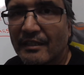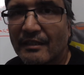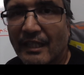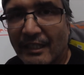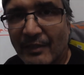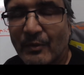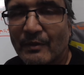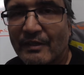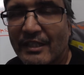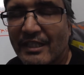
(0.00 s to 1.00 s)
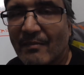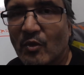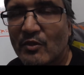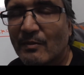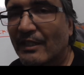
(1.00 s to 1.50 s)
luckily we were in the same
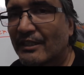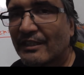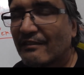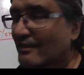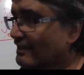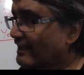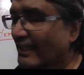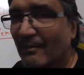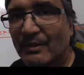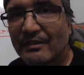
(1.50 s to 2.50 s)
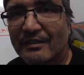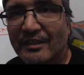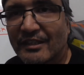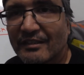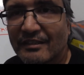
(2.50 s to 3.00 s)
hospital that she is, and she came and
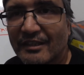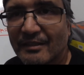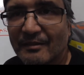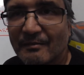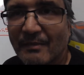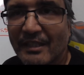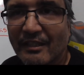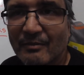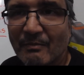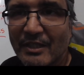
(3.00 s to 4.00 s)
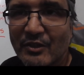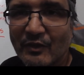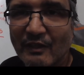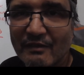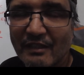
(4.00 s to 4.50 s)
she she made us made
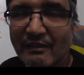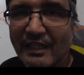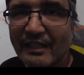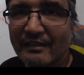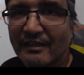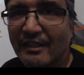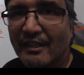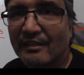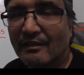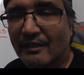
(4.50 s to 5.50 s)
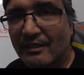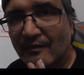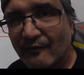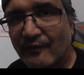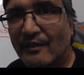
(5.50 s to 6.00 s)
sure I was okay. So that's
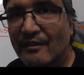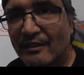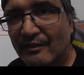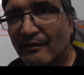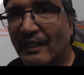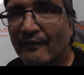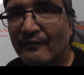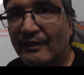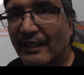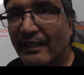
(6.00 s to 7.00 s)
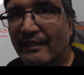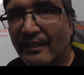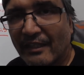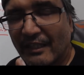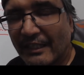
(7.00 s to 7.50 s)
the first thing you have to get.
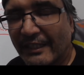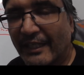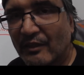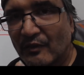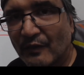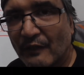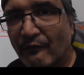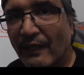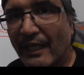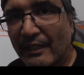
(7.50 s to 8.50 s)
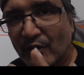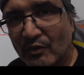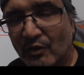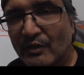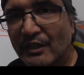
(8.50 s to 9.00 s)
And again, red flag. Your
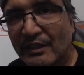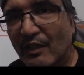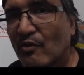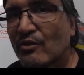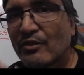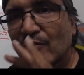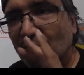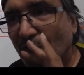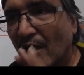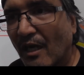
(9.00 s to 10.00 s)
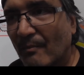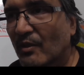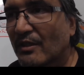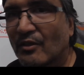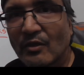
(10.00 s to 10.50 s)
doctor tells you, "I'm
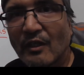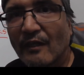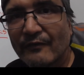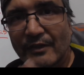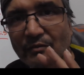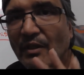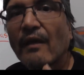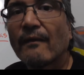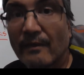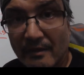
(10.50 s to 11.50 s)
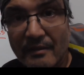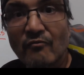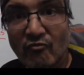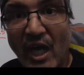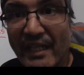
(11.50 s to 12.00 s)
going to look after you."
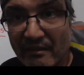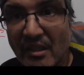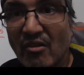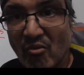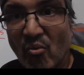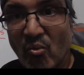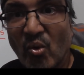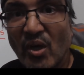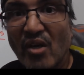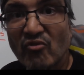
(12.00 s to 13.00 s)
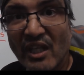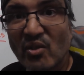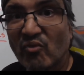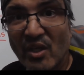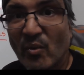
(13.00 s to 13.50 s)
Run, walk,
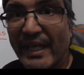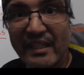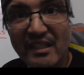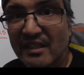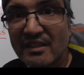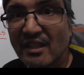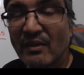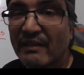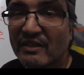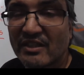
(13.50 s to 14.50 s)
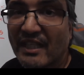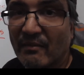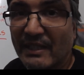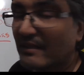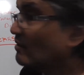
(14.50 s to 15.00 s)
run, run away. You don't even stay
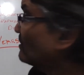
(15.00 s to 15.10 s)
with that